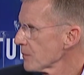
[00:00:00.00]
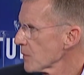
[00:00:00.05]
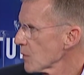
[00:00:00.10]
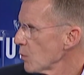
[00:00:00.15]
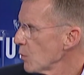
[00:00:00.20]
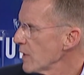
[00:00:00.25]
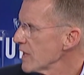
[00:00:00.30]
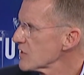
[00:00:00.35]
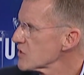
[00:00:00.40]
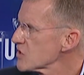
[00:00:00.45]

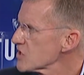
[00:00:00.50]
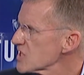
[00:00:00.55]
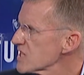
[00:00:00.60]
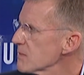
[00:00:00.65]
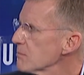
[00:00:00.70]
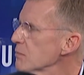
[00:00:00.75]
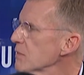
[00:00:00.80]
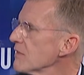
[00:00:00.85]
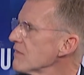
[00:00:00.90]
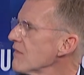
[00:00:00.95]
we had
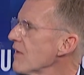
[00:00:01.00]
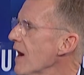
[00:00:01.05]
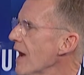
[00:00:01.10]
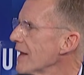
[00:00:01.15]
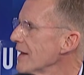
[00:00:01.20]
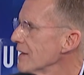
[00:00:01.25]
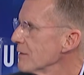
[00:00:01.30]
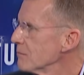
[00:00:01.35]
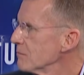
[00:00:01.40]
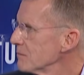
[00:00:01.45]

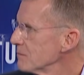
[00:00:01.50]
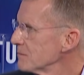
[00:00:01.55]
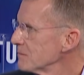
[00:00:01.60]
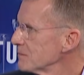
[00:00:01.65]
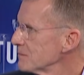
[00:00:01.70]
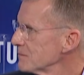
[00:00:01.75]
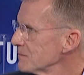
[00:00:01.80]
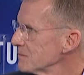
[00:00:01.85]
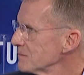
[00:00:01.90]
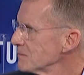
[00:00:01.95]
simplified him.
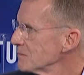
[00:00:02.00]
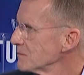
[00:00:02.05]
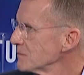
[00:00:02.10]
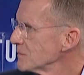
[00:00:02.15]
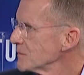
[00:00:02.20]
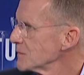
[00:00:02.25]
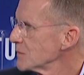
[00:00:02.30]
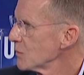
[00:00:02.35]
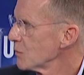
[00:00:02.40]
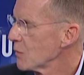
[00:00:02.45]
Mm.
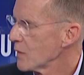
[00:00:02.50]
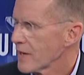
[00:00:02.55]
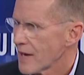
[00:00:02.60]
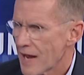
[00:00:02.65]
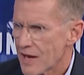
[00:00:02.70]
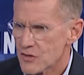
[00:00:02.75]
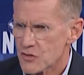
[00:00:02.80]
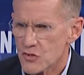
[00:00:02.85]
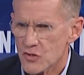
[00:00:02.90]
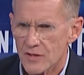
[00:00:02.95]
We'd
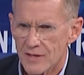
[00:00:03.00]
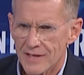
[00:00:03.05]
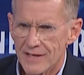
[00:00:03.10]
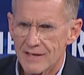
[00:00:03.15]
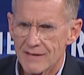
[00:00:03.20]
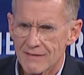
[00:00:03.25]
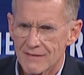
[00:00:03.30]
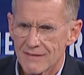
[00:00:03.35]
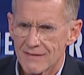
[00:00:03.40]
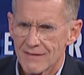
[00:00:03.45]

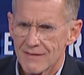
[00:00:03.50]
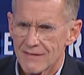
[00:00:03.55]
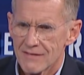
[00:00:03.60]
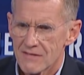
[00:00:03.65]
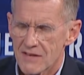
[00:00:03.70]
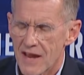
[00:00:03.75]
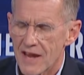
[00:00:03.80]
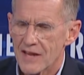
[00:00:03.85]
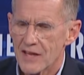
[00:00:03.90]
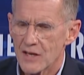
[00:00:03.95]
actually
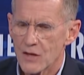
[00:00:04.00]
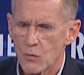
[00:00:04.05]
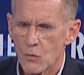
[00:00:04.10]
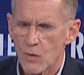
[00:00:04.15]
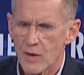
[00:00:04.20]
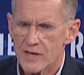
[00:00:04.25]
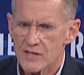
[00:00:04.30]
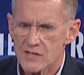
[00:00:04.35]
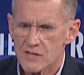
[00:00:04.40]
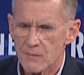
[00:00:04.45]
taken
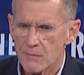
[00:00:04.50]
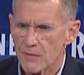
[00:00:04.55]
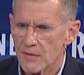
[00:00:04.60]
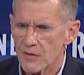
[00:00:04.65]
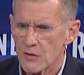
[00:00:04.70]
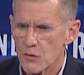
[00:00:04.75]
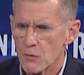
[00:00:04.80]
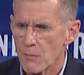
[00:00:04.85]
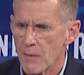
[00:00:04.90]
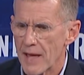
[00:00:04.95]
away some of
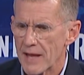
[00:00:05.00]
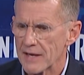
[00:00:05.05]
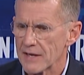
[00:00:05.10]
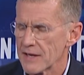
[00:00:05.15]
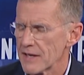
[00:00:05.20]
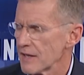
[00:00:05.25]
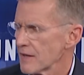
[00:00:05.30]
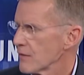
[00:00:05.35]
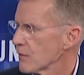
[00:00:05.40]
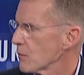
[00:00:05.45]
the
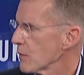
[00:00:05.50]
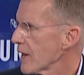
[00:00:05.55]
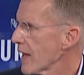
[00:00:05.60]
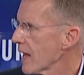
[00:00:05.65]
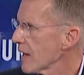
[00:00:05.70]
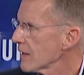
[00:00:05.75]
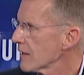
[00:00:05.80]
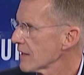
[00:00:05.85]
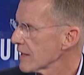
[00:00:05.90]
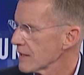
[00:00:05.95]
humanity and the
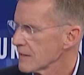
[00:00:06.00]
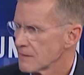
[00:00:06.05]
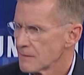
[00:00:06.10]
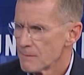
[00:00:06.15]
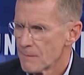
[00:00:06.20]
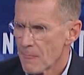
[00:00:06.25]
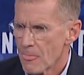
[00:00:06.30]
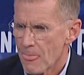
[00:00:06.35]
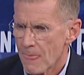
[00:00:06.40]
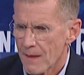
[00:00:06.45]
reality.
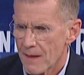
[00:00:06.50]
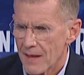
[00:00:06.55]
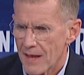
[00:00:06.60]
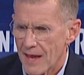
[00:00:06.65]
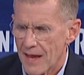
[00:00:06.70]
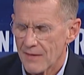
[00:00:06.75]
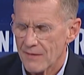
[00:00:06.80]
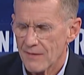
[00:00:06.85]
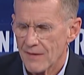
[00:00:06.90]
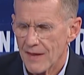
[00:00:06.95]

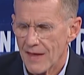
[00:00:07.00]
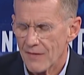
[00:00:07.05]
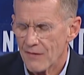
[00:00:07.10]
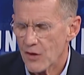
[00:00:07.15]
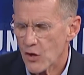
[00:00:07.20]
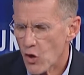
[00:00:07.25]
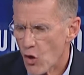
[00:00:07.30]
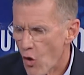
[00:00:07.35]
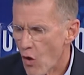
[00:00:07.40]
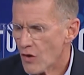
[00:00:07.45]
And, and
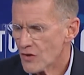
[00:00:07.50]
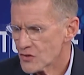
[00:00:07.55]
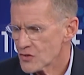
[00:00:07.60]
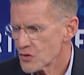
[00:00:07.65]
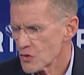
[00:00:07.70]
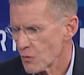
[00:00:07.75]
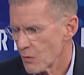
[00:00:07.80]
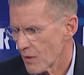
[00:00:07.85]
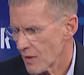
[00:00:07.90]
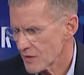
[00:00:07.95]
the cost
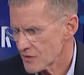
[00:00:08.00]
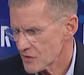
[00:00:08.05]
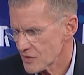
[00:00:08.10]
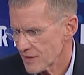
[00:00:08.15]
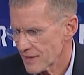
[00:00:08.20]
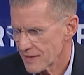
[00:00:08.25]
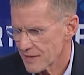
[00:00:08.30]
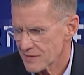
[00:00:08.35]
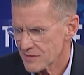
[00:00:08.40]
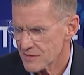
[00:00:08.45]
to us
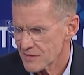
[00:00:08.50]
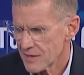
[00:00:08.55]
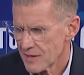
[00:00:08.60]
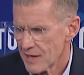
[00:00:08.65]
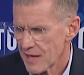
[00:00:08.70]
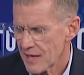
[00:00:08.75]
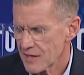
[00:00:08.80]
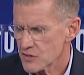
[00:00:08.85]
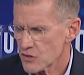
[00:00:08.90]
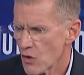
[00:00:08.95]
is
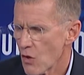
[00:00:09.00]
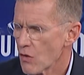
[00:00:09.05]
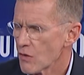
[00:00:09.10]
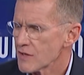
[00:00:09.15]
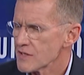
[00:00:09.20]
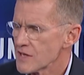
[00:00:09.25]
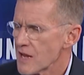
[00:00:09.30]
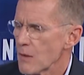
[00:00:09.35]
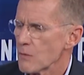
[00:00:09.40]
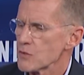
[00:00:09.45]
as long
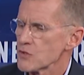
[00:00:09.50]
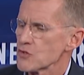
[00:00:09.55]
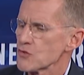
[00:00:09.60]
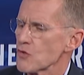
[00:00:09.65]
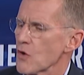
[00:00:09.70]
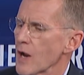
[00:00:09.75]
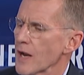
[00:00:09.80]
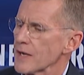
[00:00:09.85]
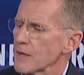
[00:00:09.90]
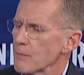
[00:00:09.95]
as I was
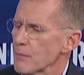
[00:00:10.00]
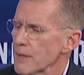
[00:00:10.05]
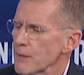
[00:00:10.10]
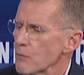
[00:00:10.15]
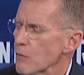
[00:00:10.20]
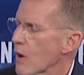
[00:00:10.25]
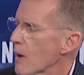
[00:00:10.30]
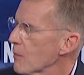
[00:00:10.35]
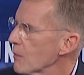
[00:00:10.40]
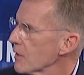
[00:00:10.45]
trying to be
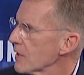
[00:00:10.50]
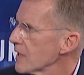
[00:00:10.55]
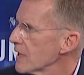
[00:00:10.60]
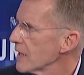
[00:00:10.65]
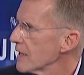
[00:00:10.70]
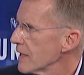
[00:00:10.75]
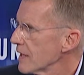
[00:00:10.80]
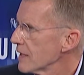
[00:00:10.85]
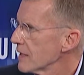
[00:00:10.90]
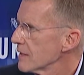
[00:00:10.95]
Robert E.
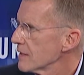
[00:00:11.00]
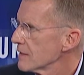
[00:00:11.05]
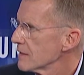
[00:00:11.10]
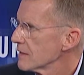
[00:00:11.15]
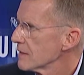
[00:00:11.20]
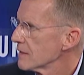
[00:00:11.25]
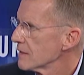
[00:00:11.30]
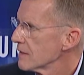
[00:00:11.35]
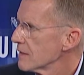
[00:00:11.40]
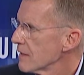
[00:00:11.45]
Lee,
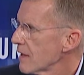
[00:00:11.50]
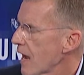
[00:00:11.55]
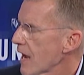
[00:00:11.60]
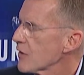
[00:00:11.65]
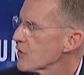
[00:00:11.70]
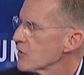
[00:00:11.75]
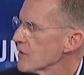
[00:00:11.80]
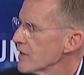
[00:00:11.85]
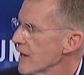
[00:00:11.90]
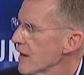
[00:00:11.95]
I
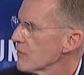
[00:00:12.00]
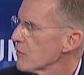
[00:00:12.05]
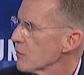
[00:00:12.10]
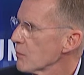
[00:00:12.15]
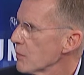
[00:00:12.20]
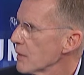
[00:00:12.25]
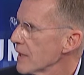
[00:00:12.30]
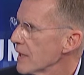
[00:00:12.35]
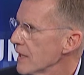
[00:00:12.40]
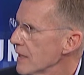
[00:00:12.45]
could never
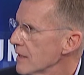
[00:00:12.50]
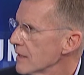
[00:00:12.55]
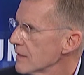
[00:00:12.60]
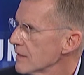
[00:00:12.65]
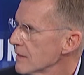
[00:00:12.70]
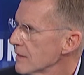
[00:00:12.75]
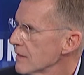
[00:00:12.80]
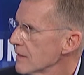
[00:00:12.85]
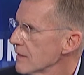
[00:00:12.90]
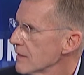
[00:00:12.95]
be
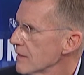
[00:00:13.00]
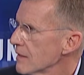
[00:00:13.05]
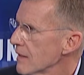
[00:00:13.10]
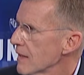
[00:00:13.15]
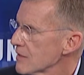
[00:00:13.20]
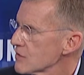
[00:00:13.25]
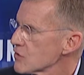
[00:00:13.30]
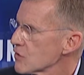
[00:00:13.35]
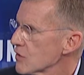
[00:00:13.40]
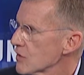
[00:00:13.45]

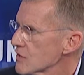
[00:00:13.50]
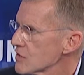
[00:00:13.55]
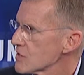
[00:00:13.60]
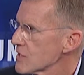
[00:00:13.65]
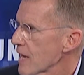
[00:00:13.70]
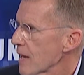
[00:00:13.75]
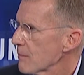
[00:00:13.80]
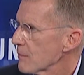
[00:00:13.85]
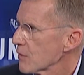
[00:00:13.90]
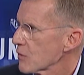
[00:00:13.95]
as good as
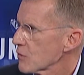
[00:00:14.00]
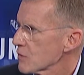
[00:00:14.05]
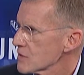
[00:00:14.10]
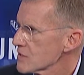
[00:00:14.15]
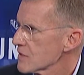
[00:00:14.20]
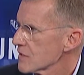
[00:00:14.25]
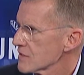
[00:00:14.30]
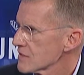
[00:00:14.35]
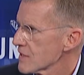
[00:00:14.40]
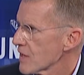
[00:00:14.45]
Stan
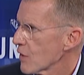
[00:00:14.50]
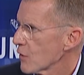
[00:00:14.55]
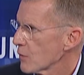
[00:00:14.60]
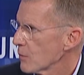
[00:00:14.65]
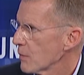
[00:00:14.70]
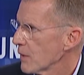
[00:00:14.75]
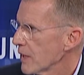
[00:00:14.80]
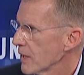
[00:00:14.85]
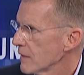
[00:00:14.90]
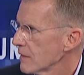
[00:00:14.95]
McChrystal as I ought to
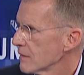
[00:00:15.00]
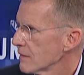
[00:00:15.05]
be,